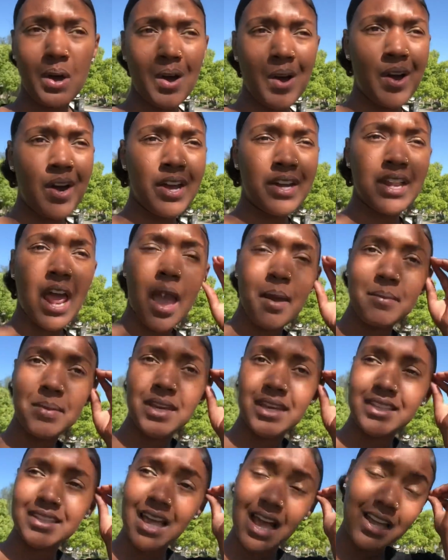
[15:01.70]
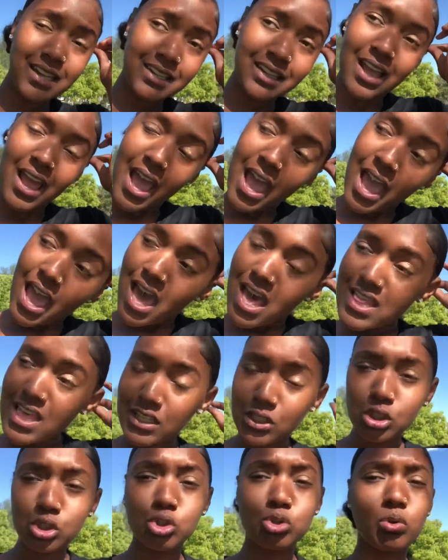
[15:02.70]
but I mean,
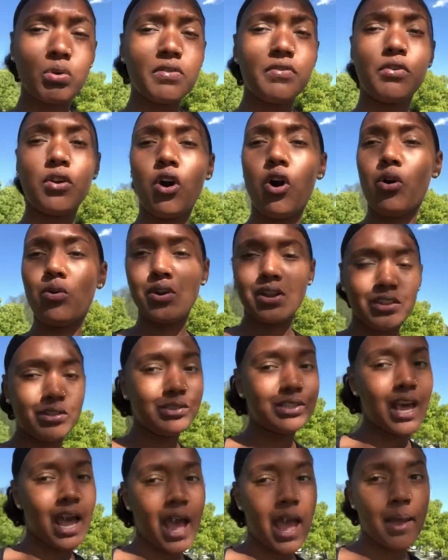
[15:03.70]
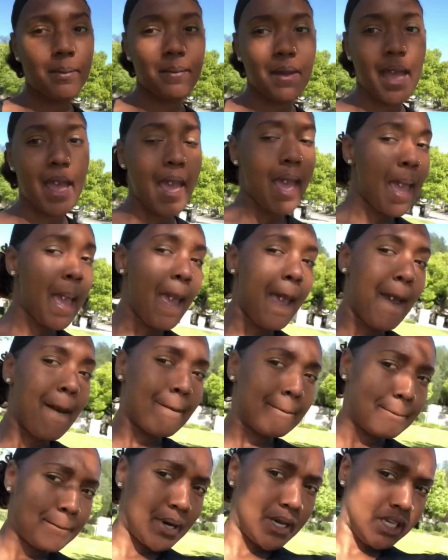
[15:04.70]
that's a story for a whole nother time.
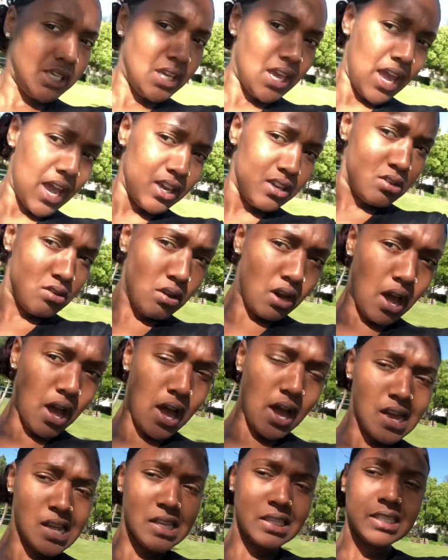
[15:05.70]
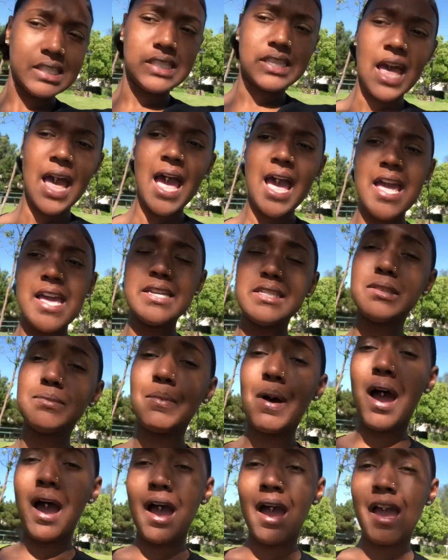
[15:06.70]
But yeah, you guys, that is
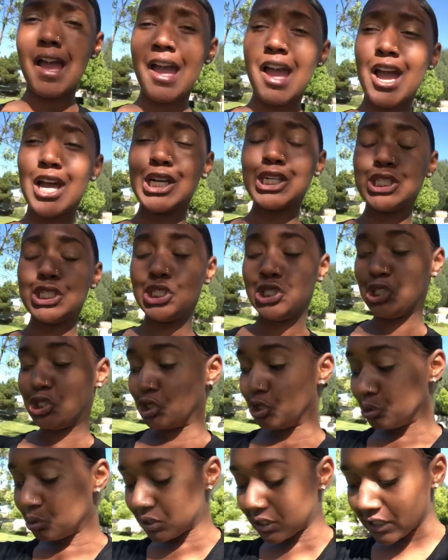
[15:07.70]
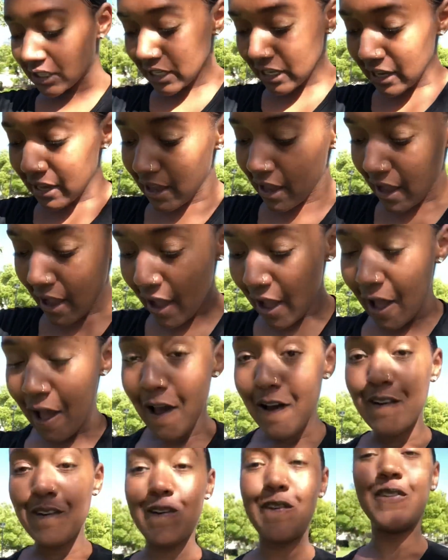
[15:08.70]
my juicy
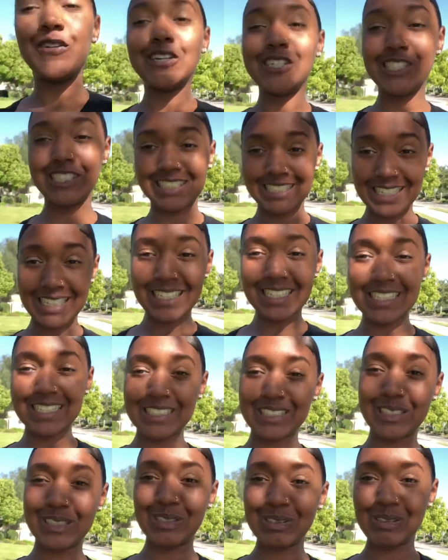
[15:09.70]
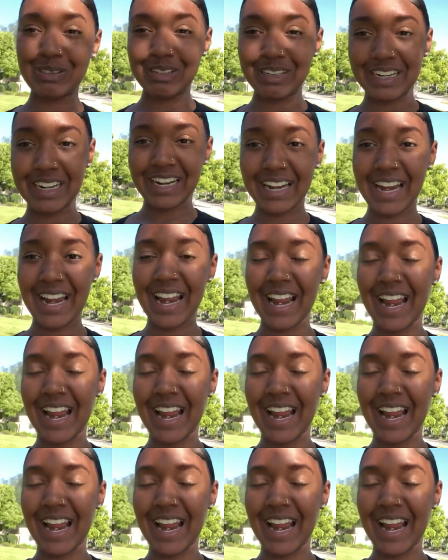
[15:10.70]
virginity story.